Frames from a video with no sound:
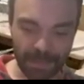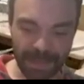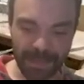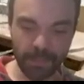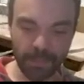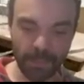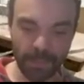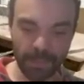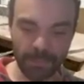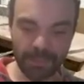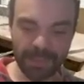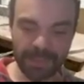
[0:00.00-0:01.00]
planning
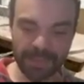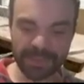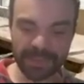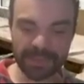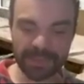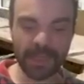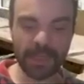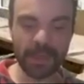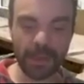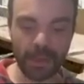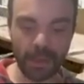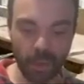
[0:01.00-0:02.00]
problem is
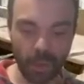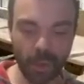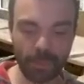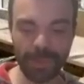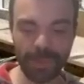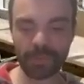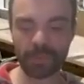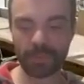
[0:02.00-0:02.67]
a compact